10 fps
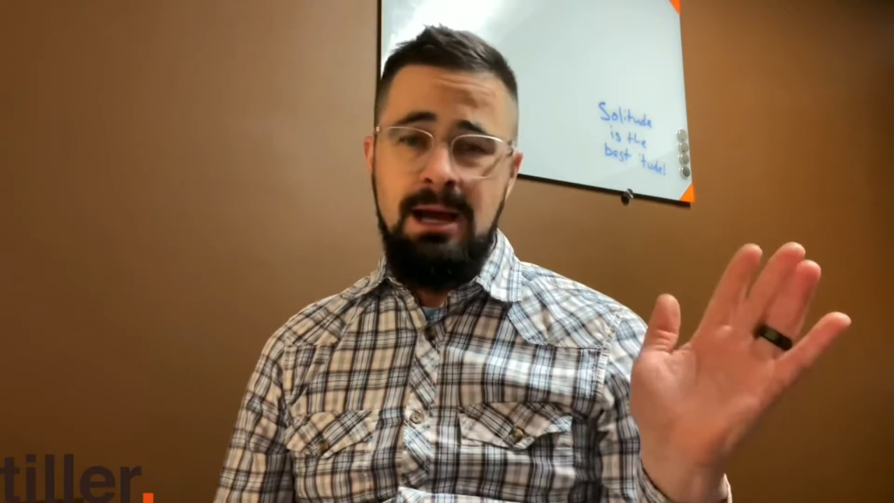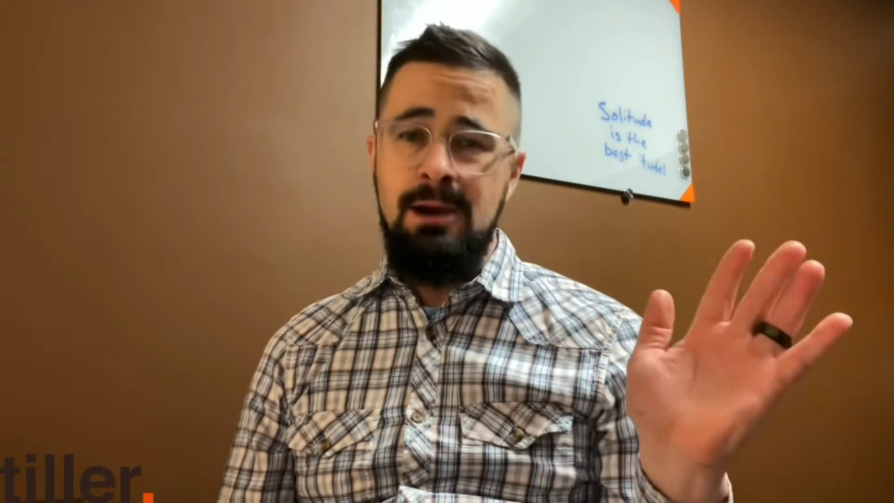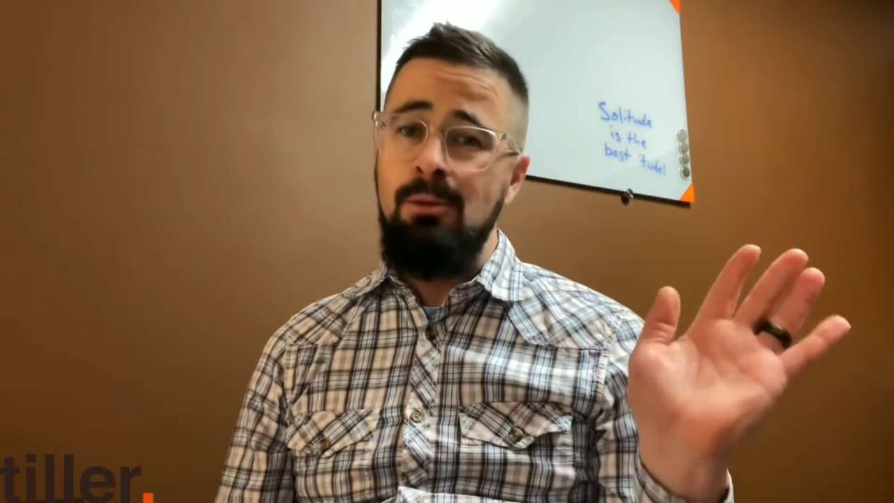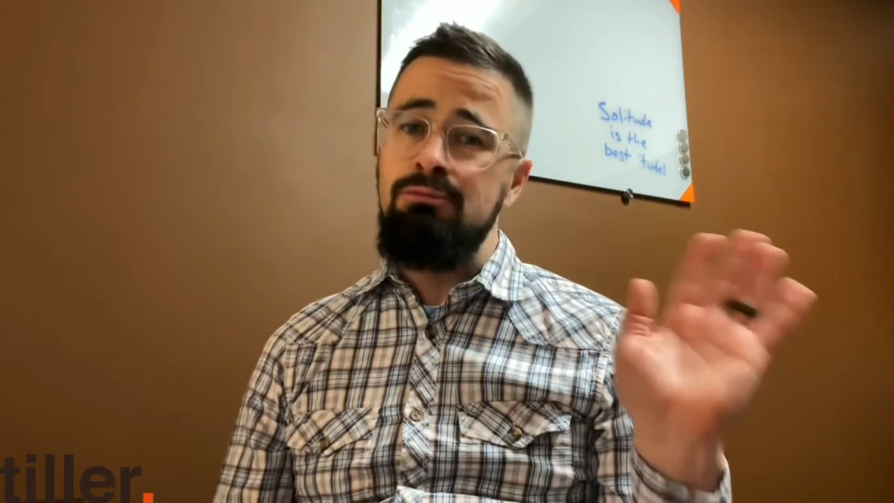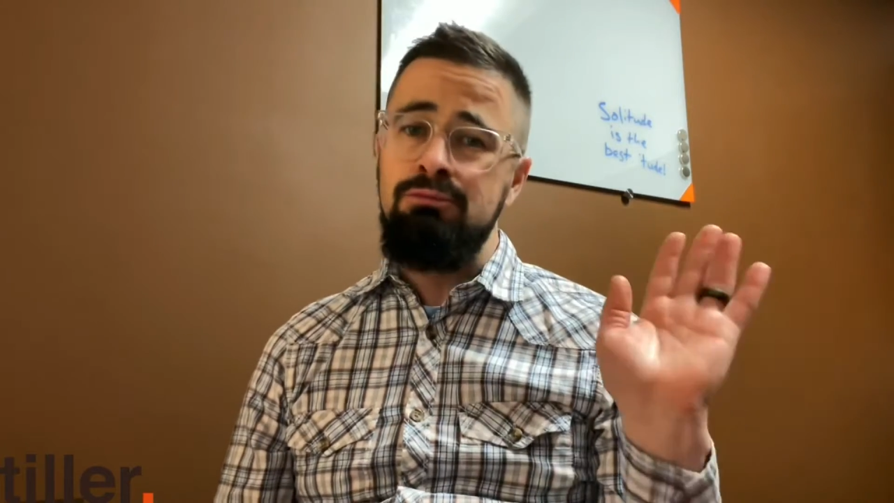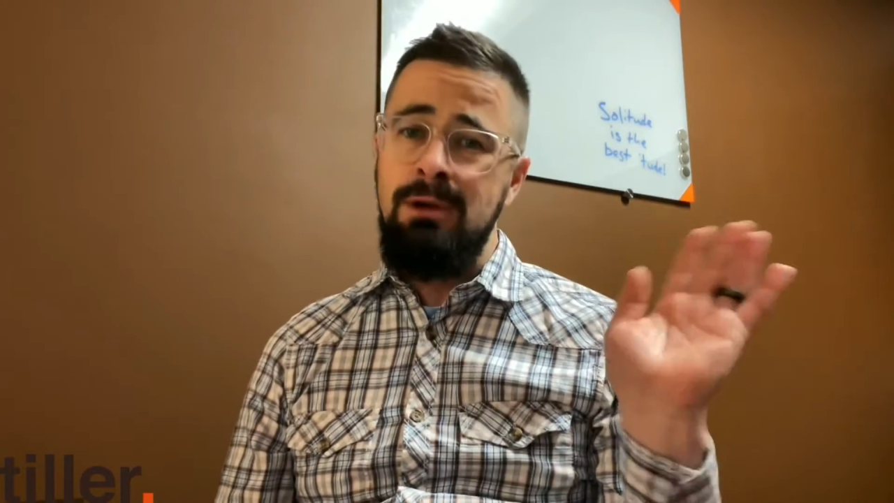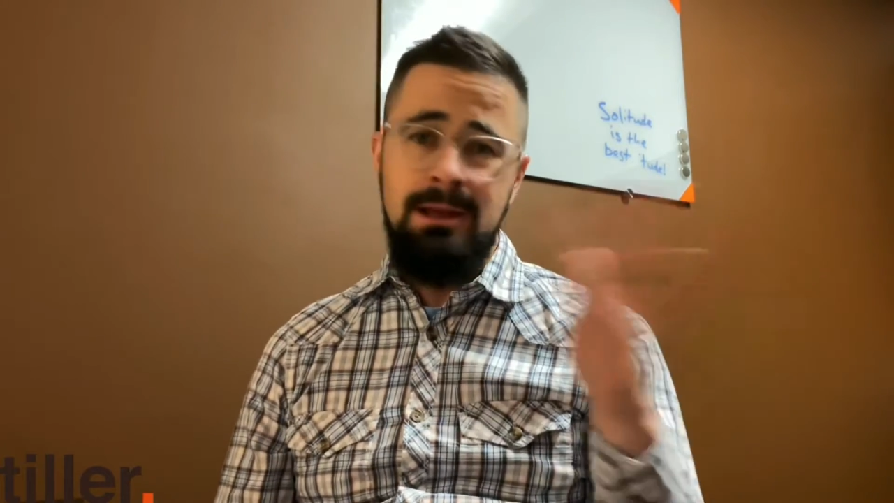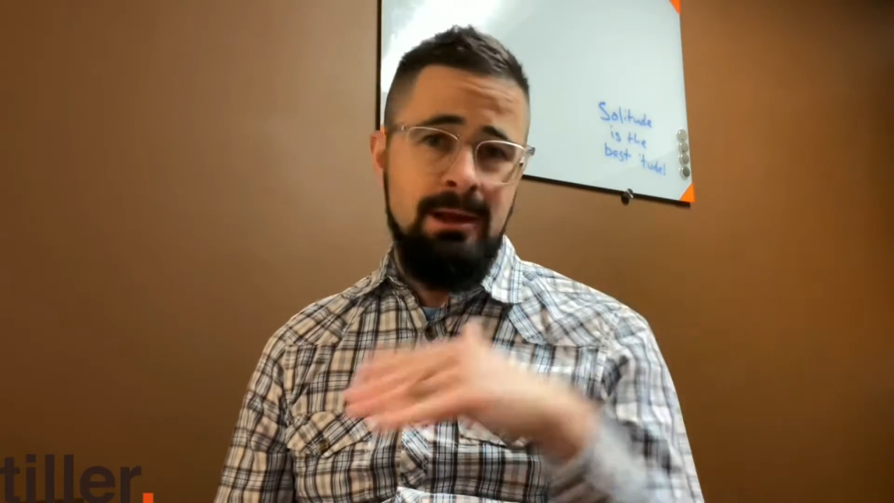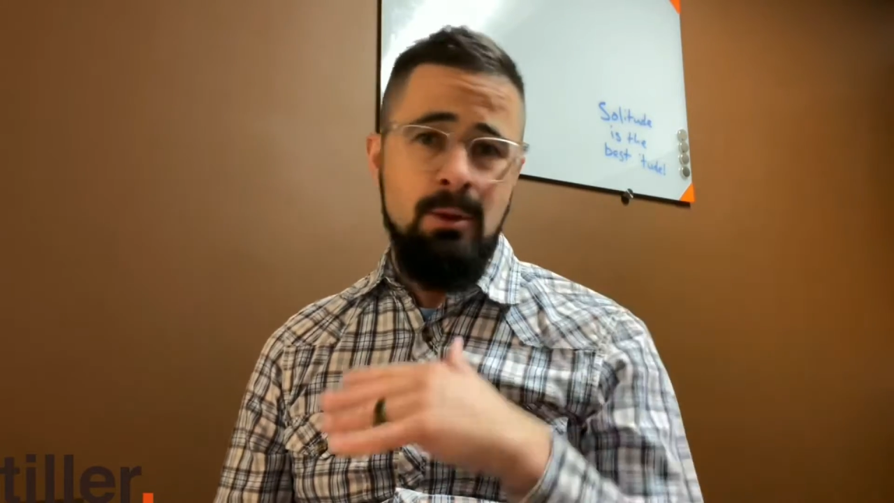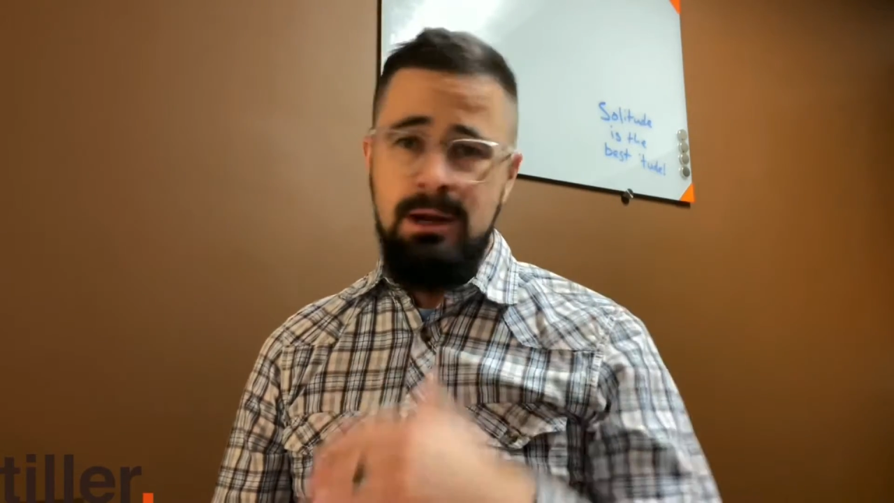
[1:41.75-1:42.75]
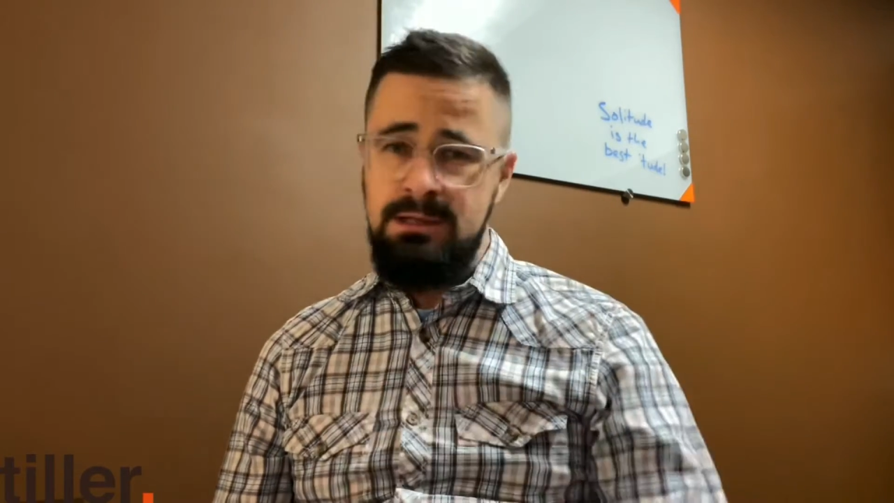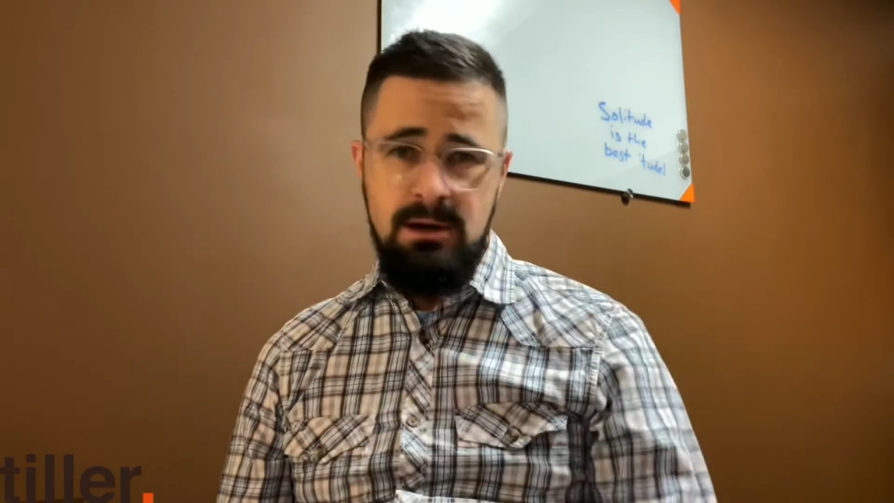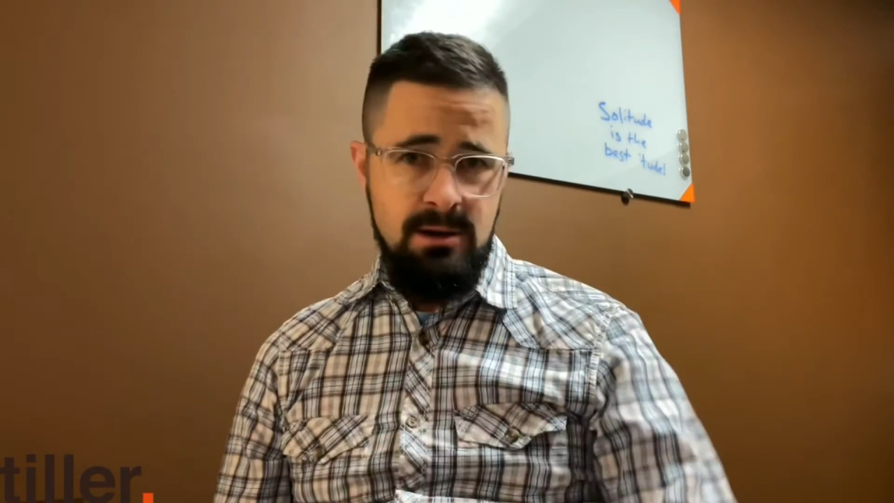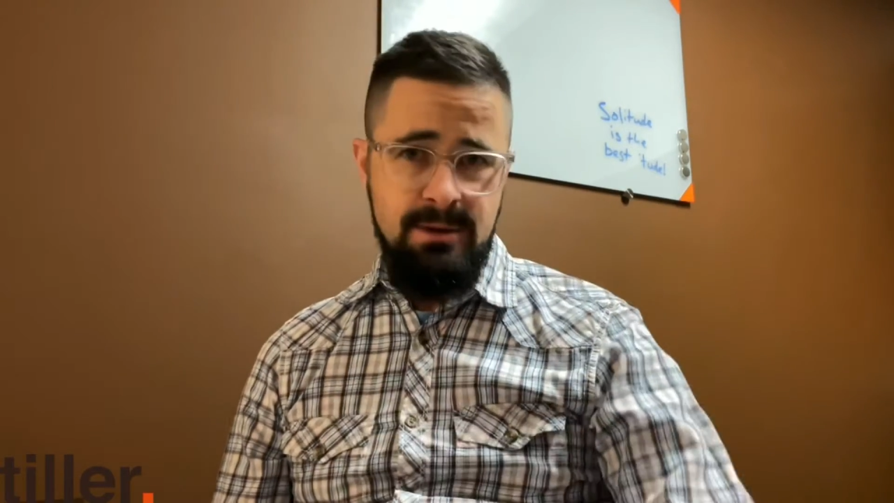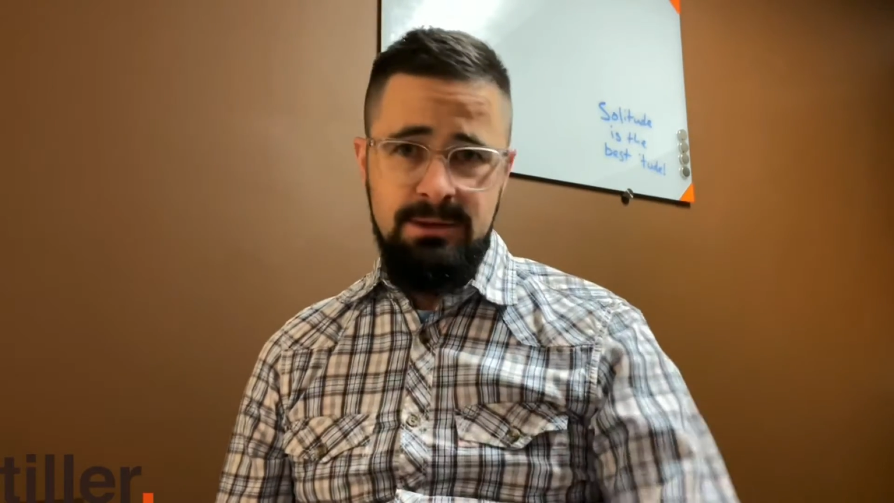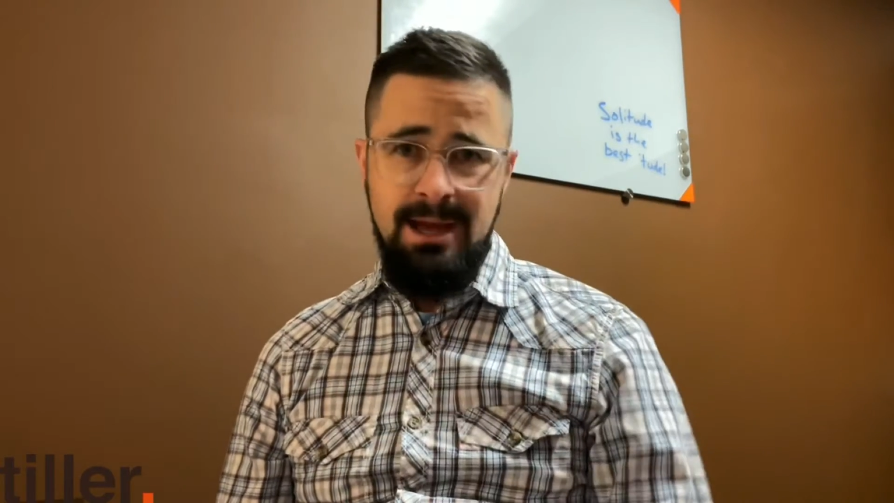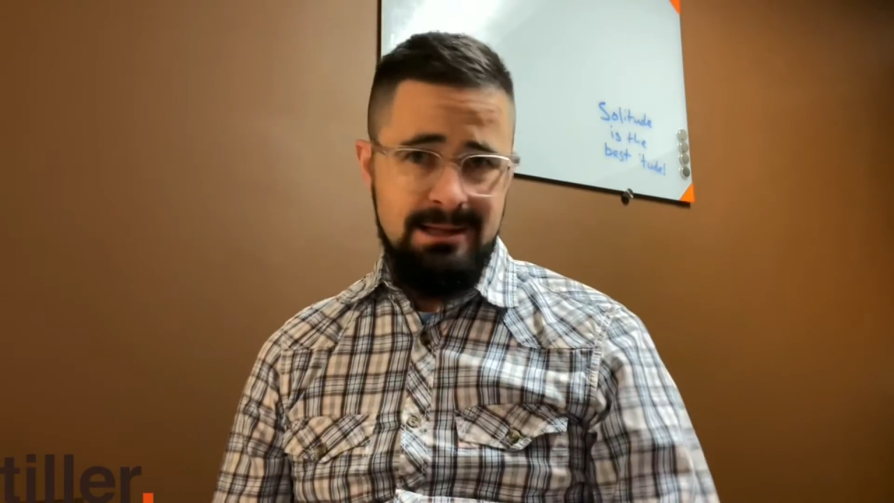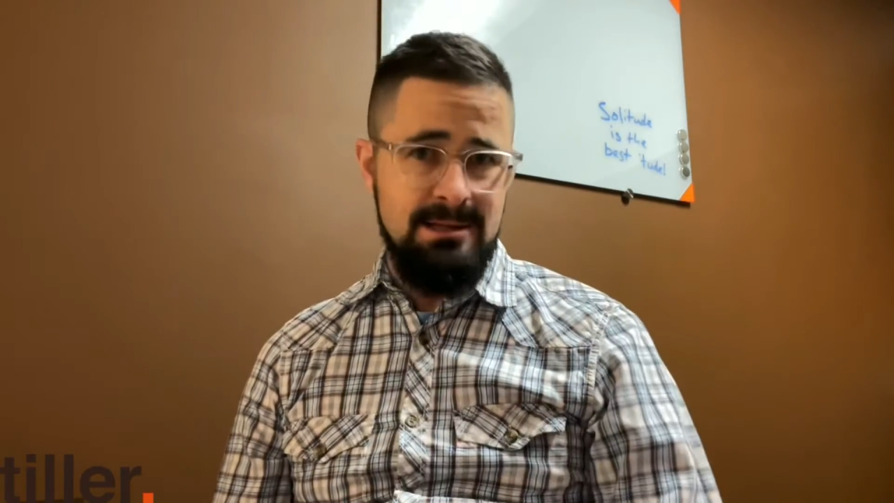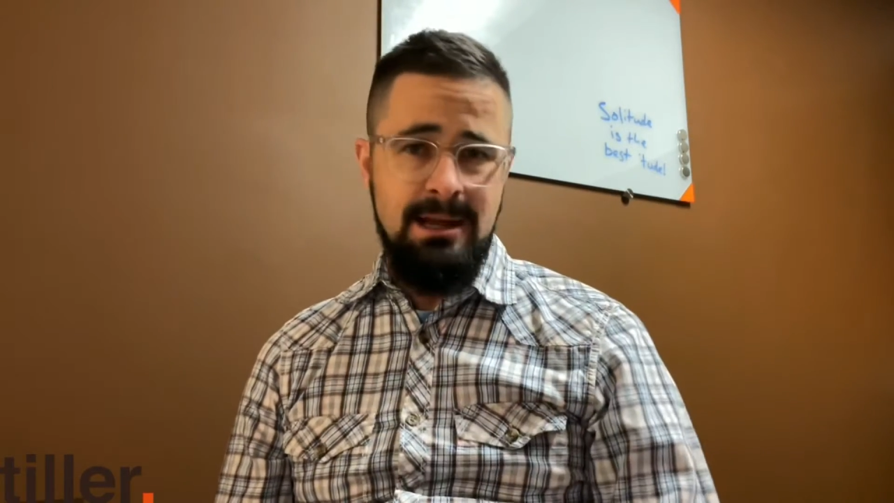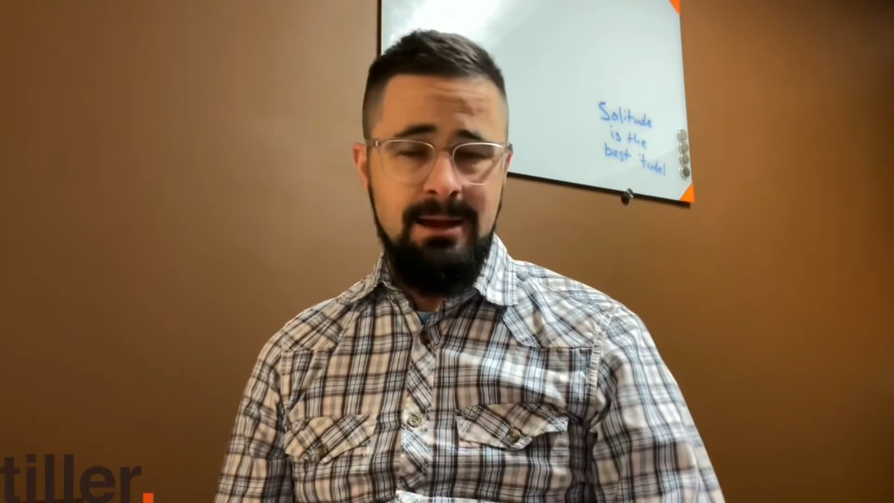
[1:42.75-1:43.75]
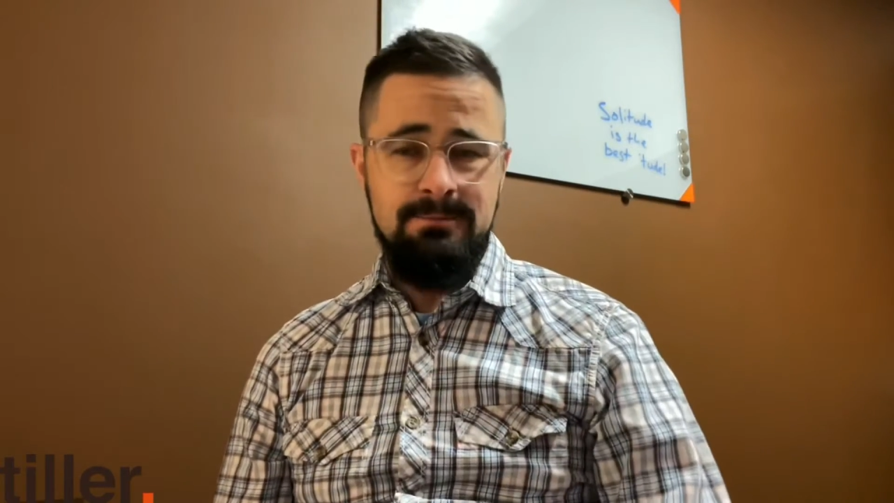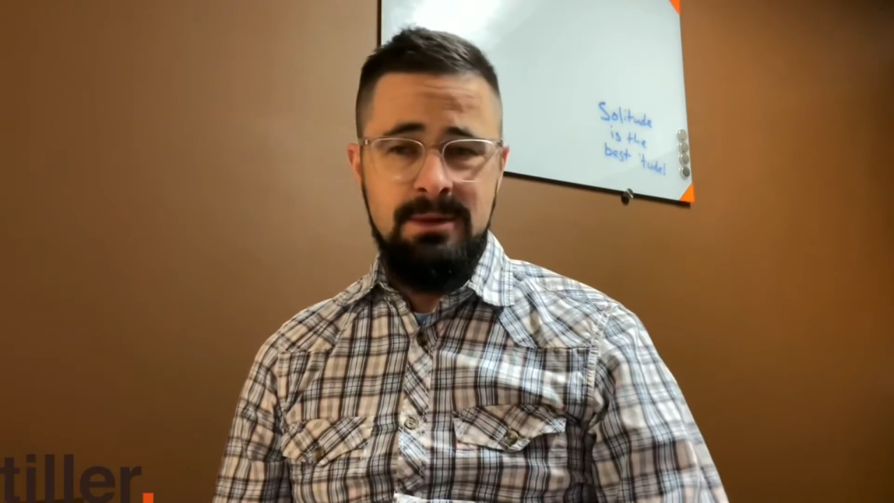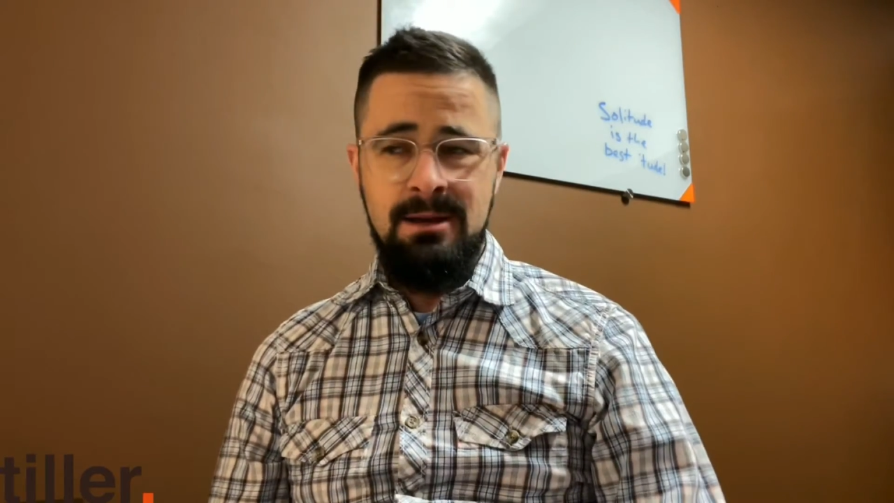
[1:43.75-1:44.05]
I don't really want to talk about that today.